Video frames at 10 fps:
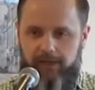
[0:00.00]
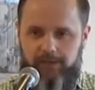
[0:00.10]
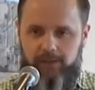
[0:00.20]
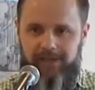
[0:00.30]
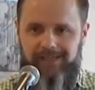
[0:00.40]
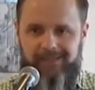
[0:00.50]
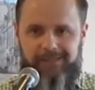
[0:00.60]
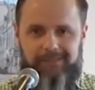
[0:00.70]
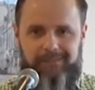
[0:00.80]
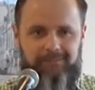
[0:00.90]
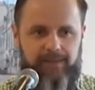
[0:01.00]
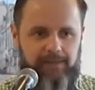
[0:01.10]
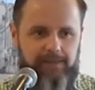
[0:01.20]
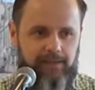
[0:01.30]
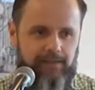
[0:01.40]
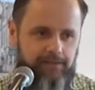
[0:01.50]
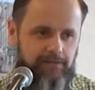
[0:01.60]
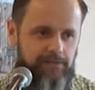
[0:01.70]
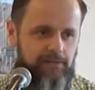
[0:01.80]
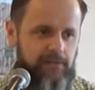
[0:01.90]
How do we actually meditate? It
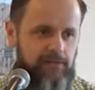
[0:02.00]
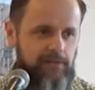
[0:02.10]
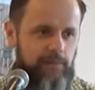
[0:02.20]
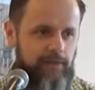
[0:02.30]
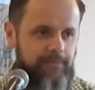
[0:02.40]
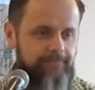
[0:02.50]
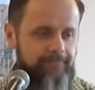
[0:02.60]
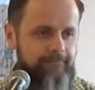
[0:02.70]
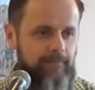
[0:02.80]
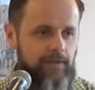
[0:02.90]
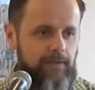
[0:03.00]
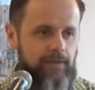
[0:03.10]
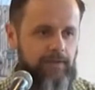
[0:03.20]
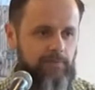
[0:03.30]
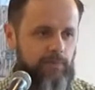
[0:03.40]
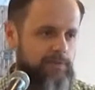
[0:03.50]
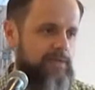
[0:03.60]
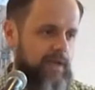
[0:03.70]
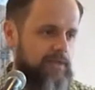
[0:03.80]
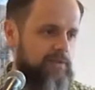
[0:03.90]
still sounds a bit kind of what does
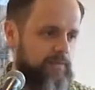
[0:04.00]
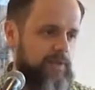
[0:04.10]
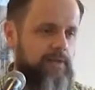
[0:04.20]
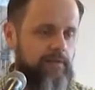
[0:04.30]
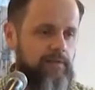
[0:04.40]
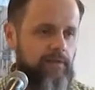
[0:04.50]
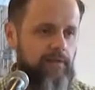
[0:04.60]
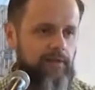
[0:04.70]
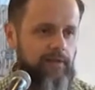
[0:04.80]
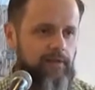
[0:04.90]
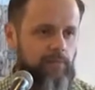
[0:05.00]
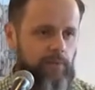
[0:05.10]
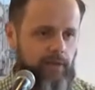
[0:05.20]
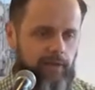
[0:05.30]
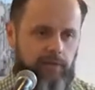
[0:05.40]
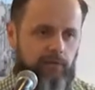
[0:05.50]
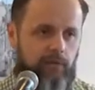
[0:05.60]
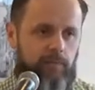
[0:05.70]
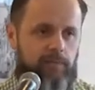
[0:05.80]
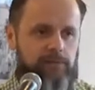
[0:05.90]
that actually mean? Uh, when I kind of grew
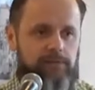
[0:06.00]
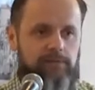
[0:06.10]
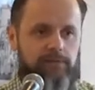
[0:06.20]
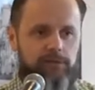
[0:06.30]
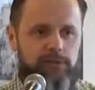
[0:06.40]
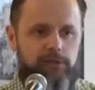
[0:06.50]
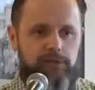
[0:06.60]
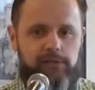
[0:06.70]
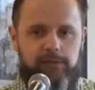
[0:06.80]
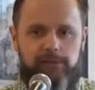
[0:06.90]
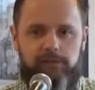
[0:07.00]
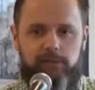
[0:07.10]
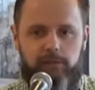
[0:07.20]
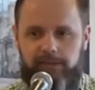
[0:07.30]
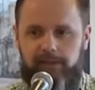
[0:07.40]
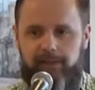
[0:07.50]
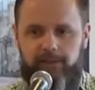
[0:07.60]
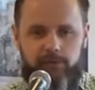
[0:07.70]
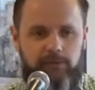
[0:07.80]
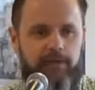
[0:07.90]
up as going to church, there's always like
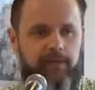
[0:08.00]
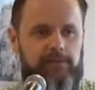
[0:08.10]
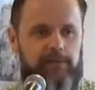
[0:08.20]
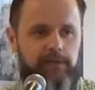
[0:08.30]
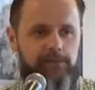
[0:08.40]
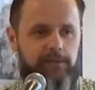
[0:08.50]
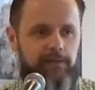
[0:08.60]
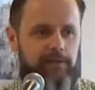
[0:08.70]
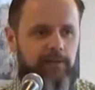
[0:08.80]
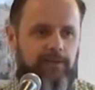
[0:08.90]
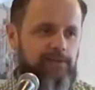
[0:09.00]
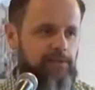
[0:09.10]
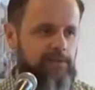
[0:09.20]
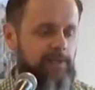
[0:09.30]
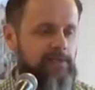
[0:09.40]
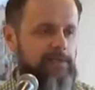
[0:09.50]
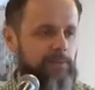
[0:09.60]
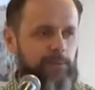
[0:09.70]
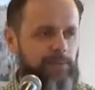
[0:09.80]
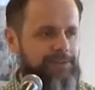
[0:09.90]
good things that I was like, oh, that sounds amazing, but
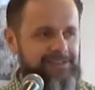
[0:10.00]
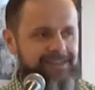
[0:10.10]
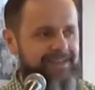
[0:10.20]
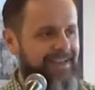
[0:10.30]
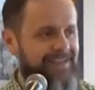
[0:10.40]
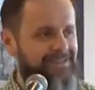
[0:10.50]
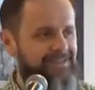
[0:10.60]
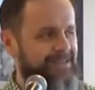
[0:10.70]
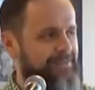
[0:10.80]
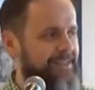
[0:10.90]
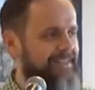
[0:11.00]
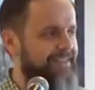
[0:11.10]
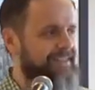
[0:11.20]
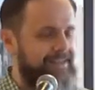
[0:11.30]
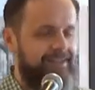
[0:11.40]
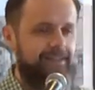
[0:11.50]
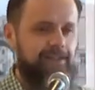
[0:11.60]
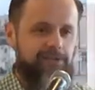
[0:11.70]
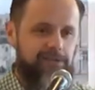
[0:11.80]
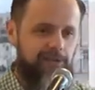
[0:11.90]
what does that actually mean? Mm-hmm.
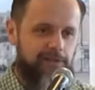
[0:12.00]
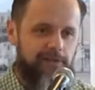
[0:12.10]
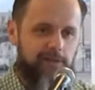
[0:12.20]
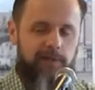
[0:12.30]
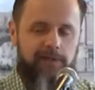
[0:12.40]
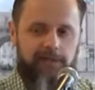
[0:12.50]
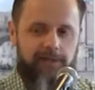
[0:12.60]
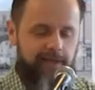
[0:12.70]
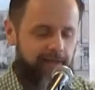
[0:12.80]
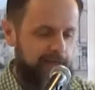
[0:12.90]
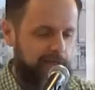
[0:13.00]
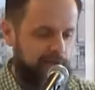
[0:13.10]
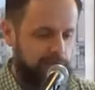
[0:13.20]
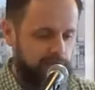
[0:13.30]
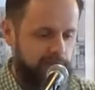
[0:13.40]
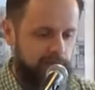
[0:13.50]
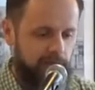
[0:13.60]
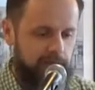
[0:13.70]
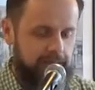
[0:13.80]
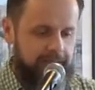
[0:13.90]
Kind of just sounded a bit like a, a cliche
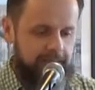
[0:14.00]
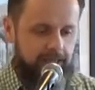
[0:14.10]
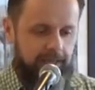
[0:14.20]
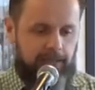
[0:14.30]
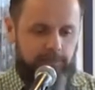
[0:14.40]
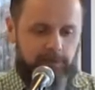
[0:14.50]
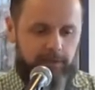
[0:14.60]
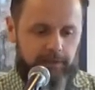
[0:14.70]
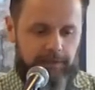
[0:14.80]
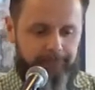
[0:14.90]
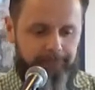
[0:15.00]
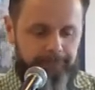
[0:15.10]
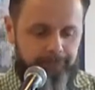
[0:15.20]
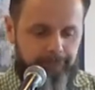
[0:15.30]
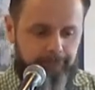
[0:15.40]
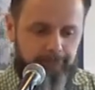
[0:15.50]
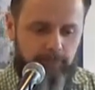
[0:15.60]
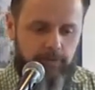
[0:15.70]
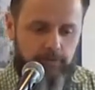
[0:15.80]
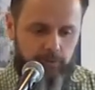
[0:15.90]
or an empty thinking.
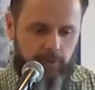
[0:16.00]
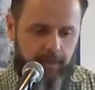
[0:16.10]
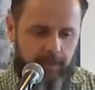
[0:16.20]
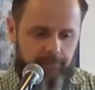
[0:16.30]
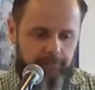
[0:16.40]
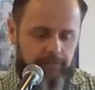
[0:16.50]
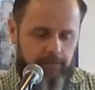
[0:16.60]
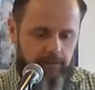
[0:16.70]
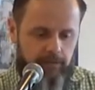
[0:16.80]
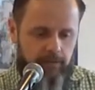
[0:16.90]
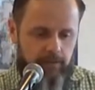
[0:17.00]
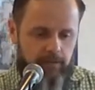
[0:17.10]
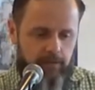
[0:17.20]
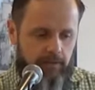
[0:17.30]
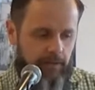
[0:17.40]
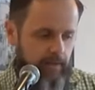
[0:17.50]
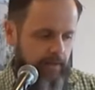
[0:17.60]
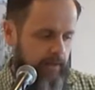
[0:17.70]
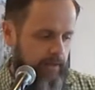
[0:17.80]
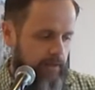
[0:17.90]
So um,
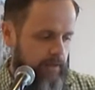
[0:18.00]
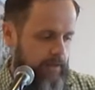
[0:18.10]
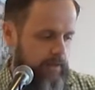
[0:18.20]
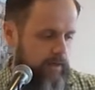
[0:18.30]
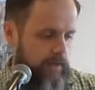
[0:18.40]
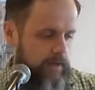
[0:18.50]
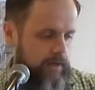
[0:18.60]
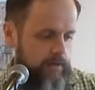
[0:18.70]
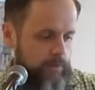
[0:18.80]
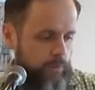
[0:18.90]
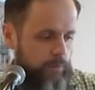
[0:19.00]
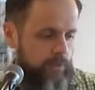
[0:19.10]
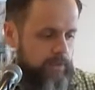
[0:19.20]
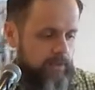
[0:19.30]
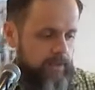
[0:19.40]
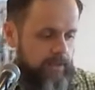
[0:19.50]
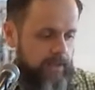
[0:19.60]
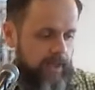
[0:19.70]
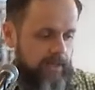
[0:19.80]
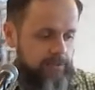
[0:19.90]
uh, one of
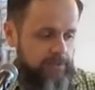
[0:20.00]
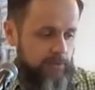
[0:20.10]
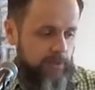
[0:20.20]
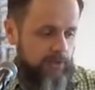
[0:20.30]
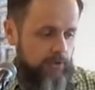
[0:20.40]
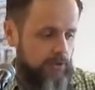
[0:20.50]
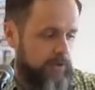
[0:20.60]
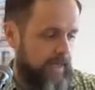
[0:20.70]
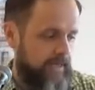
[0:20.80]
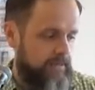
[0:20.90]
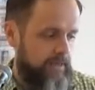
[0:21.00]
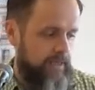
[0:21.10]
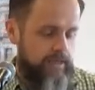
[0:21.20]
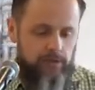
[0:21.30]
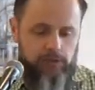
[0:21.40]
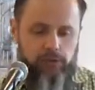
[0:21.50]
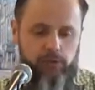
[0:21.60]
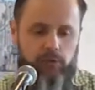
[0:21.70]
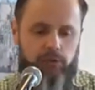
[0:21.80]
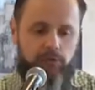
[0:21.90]
the elements that we can look at is
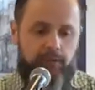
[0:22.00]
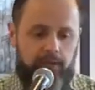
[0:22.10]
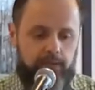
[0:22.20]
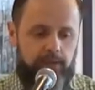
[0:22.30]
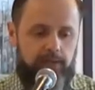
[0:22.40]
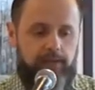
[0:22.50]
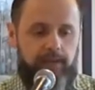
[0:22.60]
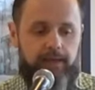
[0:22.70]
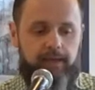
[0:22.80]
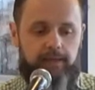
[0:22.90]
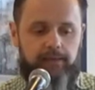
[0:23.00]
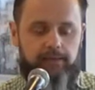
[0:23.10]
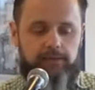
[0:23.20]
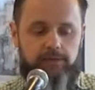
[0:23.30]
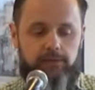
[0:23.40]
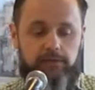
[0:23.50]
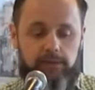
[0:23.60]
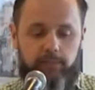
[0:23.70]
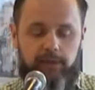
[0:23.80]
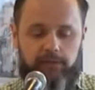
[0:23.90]
to think, uh, to
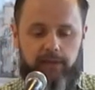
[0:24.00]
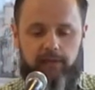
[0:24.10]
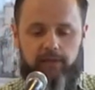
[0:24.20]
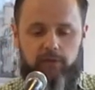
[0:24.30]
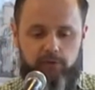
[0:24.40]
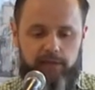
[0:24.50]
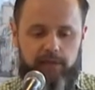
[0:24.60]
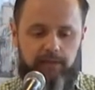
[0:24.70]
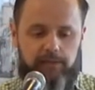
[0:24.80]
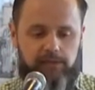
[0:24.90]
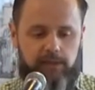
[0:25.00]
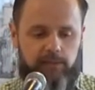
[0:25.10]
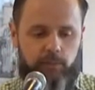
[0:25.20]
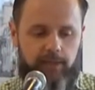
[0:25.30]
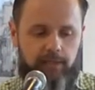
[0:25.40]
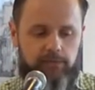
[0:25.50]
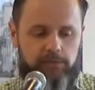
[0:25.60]
deeply think in three distinct ways.